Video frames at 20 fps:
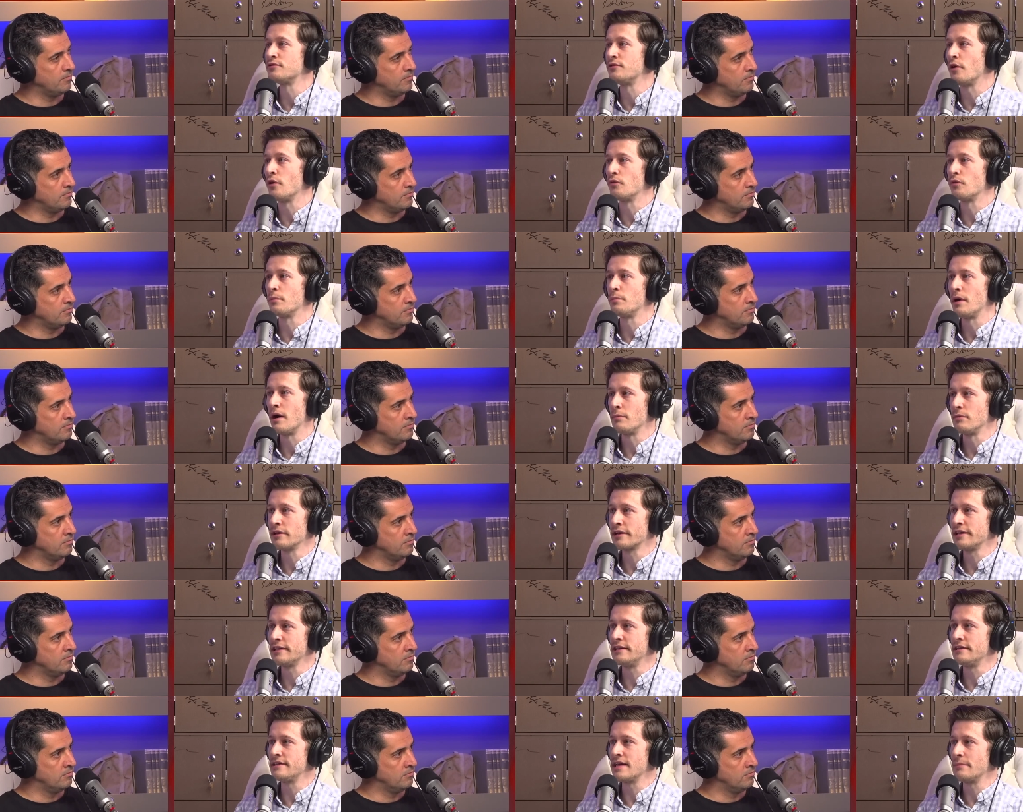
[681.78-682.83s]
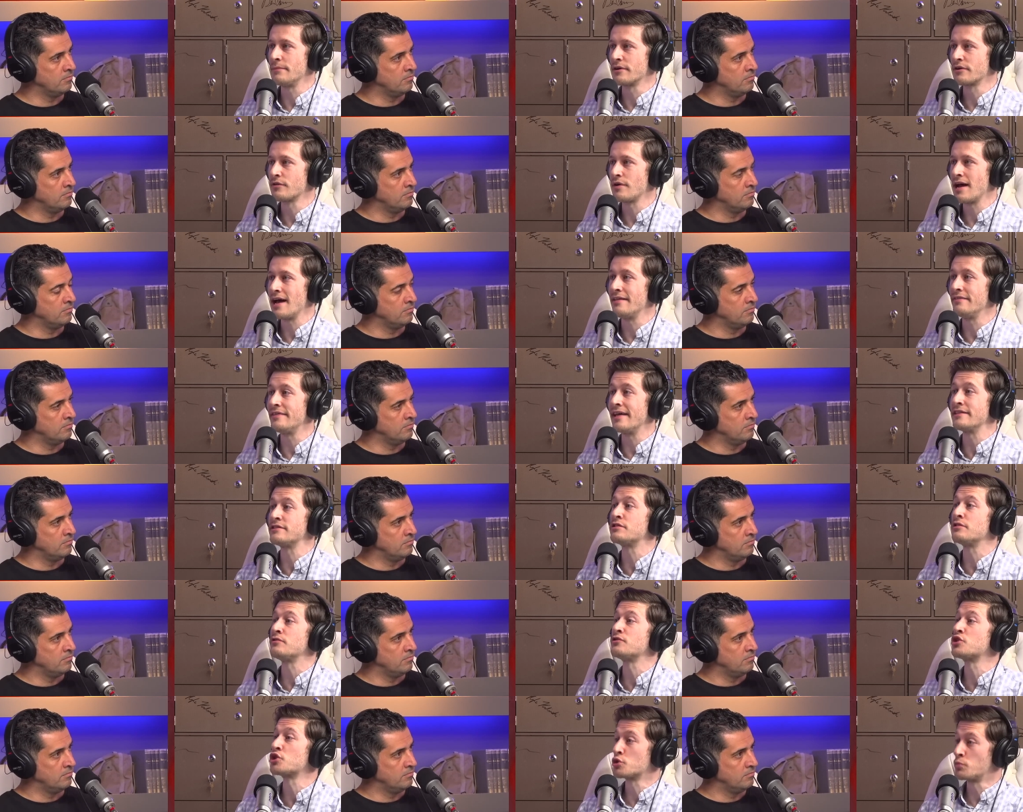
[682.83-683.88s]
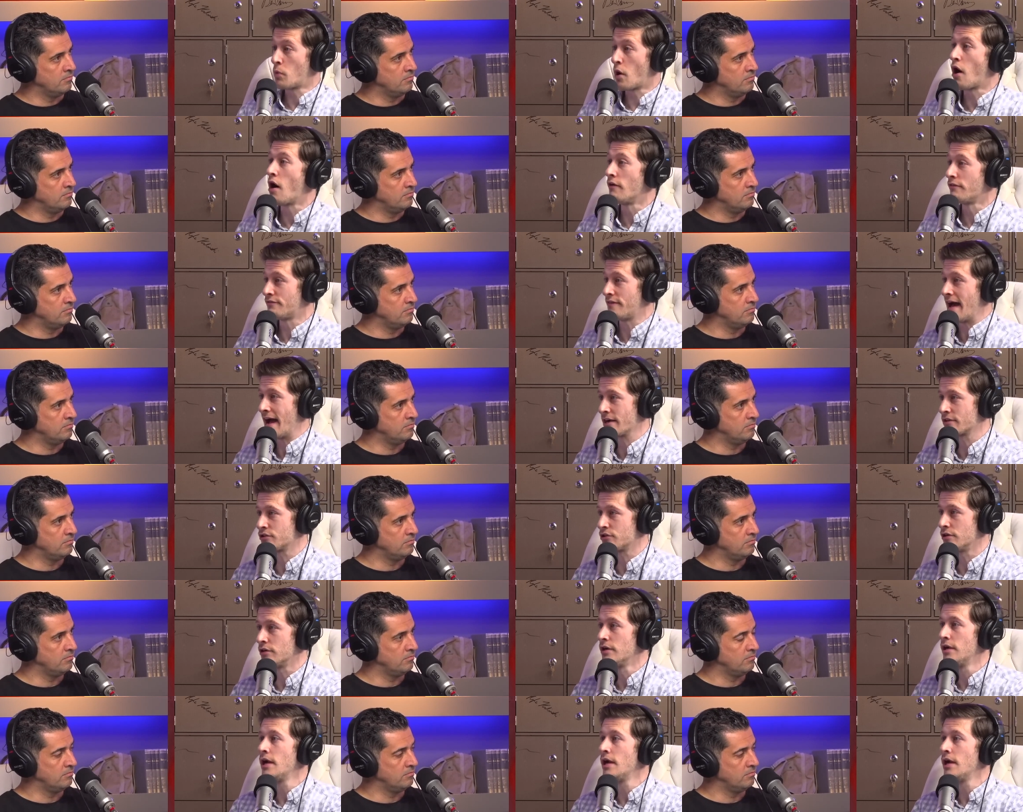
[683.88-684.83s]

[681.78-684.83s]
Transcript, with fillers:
Speaker 1: vote Republican and Democrat. That's a small factor.